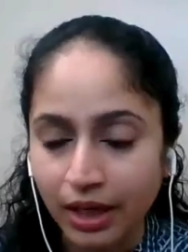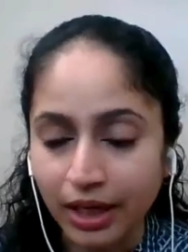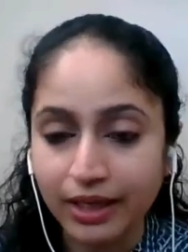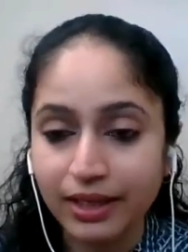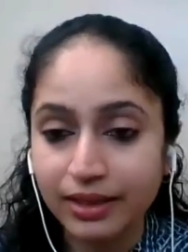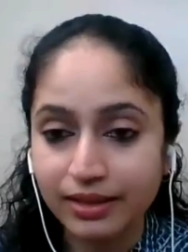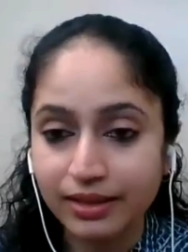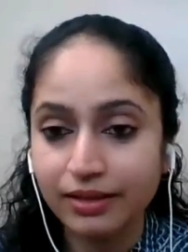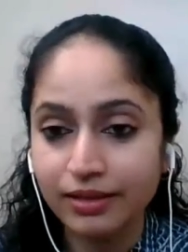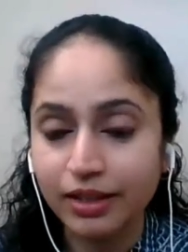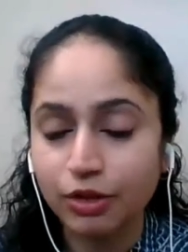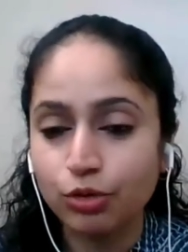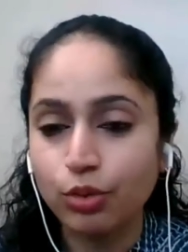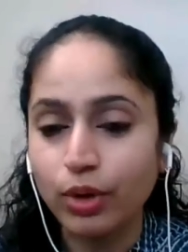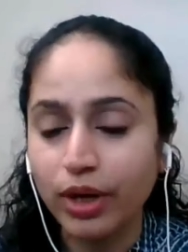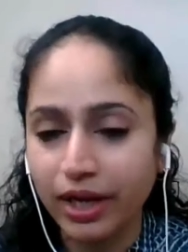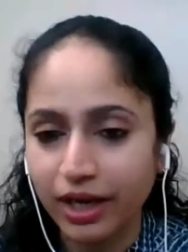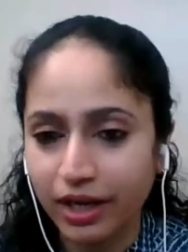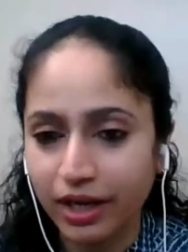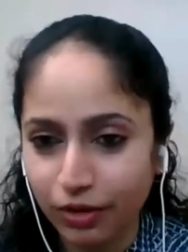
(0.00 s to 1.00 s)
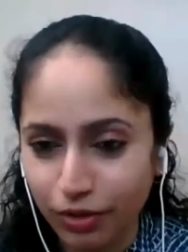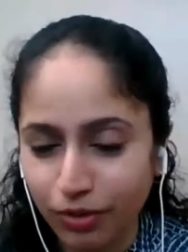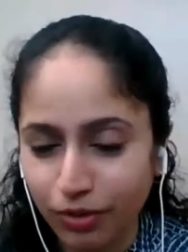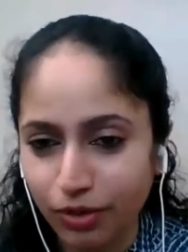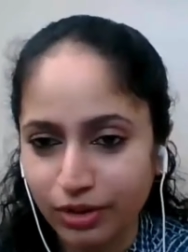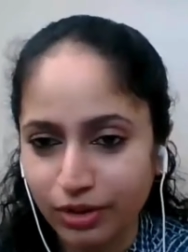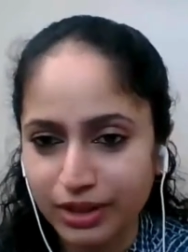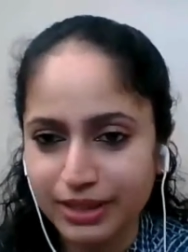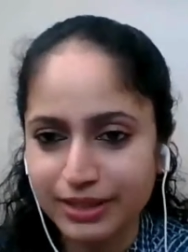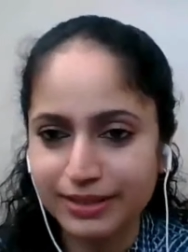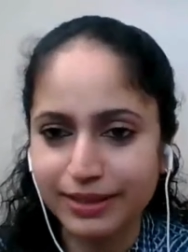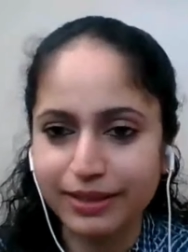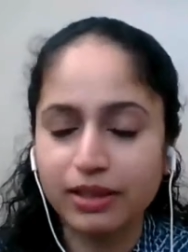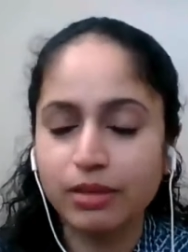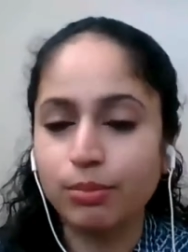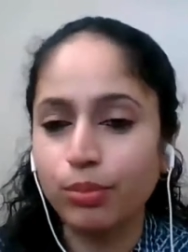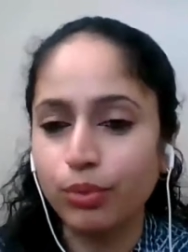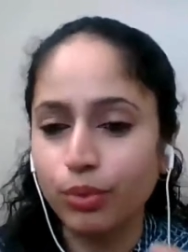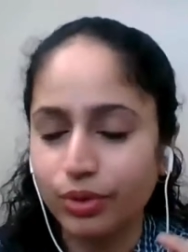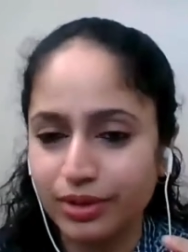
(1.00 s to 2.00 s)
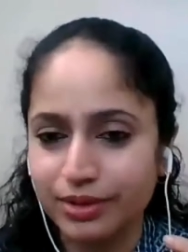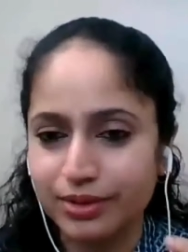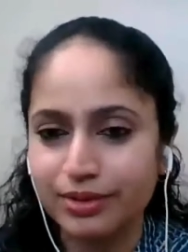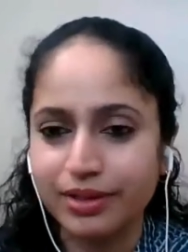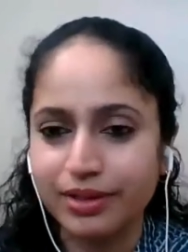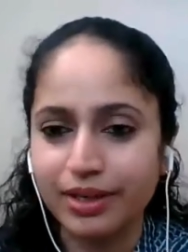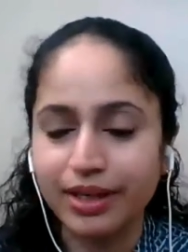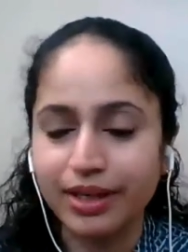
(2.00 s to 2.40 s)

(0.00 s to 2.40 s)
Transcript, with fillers: anything that you add on is like a bonus,